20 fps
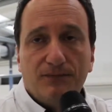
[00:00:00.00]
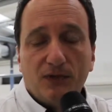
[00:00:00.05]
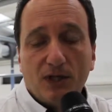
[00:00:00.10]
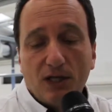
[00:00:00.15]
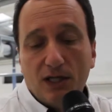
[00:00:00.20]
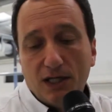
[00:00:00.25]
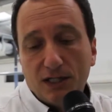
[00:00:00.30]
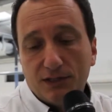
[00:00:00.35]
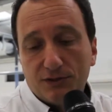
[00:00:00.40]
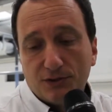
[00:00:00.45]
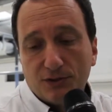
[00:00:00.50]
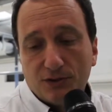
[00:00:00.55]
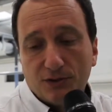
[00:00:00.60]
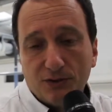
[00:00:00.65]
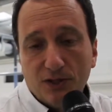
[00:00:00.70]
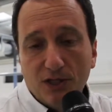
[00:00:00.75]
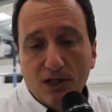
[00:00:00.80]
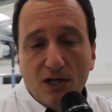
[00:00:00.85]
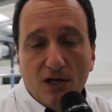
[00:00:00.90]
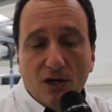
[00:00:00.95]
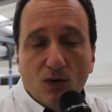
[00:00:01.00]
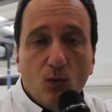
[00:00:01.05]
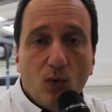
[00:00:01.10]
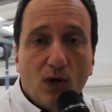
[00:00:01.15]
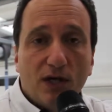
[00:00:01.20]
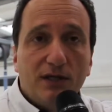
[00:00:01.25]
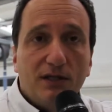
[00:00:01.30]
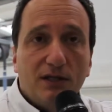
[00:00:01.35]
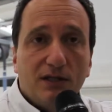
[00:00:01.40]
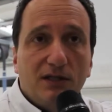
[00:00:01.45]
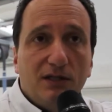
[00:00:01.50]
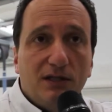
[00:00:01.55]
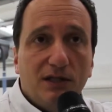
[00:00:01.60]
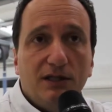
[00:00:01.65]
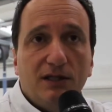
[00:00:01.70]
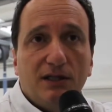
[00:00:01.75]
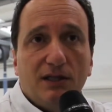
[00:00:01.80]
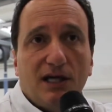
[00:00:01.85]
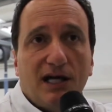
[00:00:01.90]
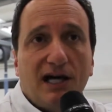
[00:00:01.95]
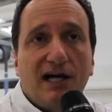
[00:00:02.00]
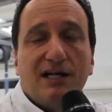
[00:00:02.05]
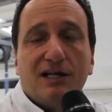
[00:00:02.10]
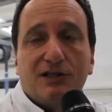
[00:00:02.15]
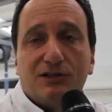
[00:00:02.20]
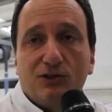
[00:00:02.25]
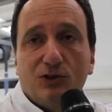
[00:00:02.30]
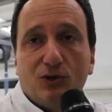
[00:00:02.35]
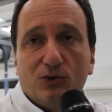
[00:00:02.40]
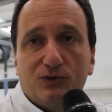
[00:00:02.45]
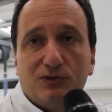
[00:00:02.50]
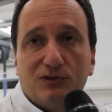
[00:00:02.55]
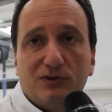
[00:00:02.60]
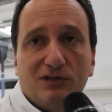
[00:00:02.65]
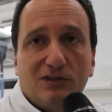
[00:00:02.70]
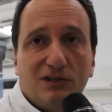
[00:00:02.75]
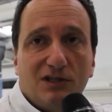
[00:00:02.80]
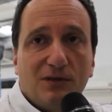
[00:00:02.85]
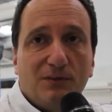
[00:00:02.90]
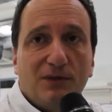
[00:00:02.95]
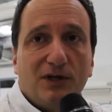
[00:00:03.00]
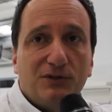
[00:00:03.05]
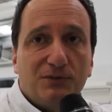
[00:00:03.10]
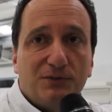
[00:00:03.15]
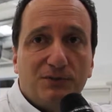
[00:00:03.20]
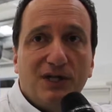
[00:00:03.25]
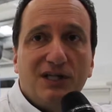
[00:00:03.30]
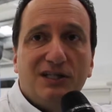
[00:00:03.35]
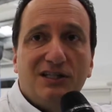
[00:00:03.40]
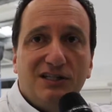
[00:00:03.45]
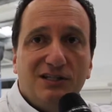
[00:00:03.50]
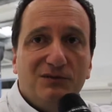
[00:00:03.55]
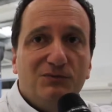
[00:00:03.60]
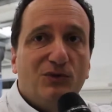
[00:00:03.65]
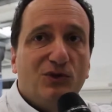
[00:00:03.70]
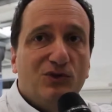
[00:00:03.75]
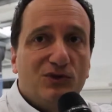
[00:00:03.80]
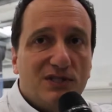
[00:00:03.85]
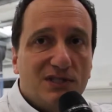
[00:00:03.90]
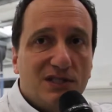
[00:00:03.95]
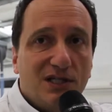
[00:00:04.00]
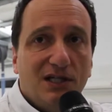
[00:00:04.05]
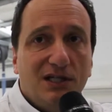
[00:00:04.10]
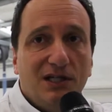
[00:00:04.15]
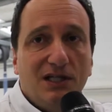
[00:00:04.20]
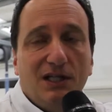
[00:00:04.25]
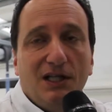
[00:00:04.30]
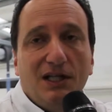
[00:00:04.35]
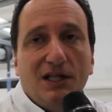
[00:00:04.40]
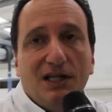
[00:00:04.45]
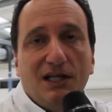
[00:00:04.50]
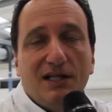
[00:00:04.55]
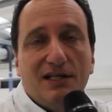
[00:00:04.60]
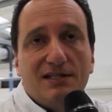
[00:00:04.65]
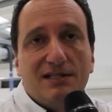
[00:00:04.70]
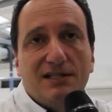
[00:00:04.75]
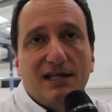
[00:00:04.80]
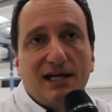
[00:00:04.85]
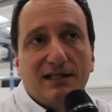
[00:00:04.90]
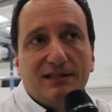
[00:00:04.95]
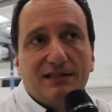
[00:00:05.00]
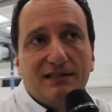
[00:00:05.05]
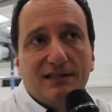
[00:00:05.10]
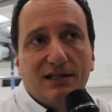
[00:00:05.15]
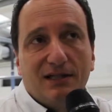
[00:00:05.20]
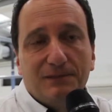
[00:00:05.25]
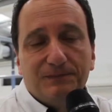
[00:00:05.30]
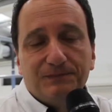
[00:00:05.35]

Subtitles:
later on. One little anecdote about the braking in Monza is that